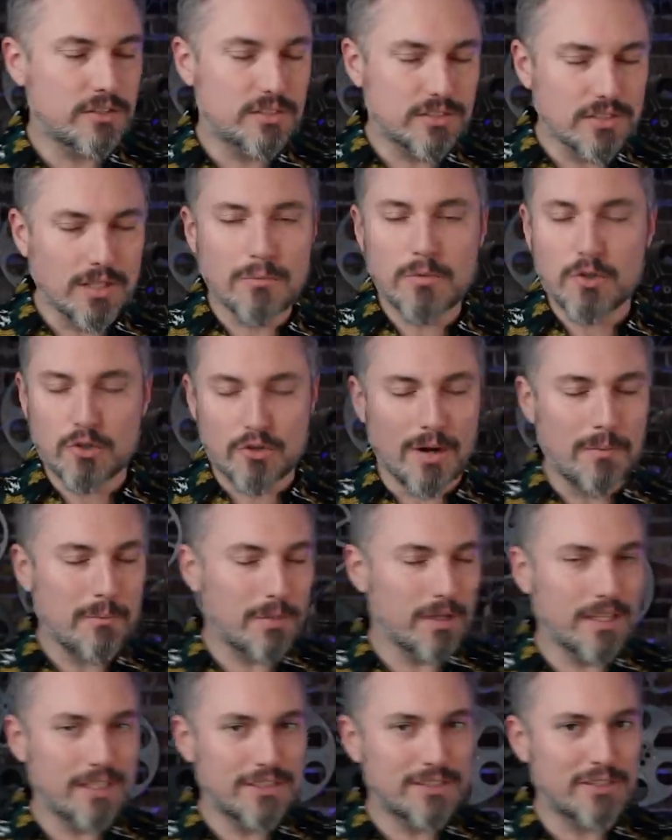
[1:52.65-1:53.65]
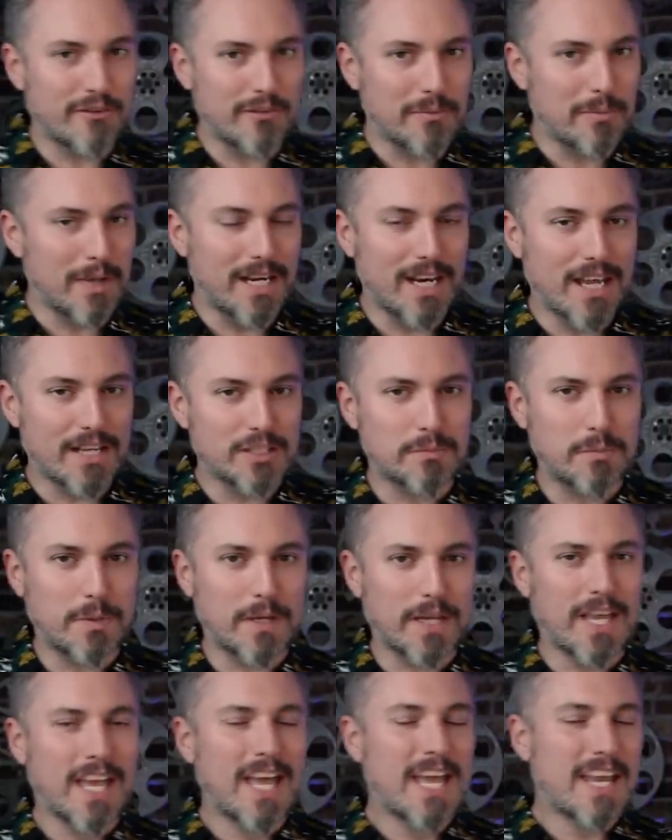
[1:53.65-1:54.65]
some grumblings over my next
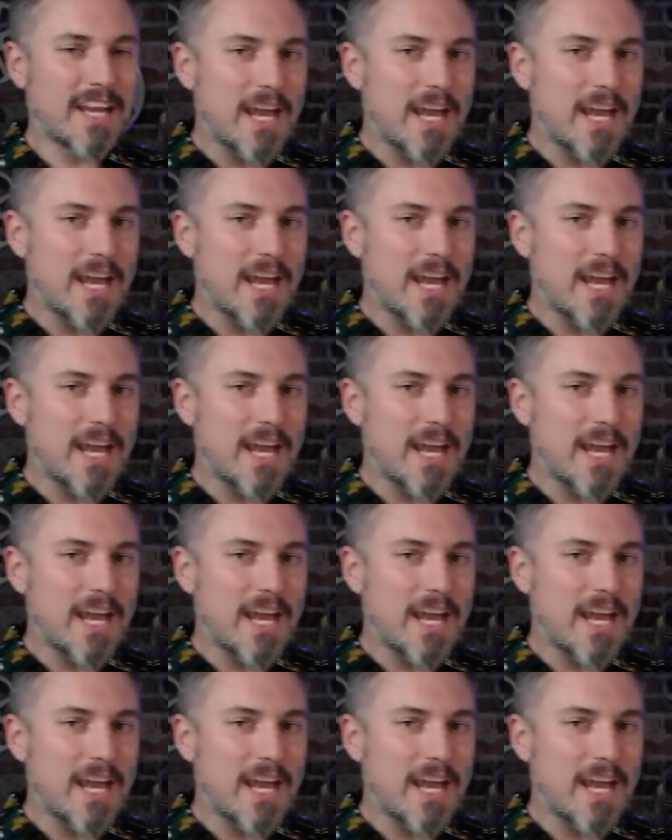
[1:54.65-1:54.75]
pick,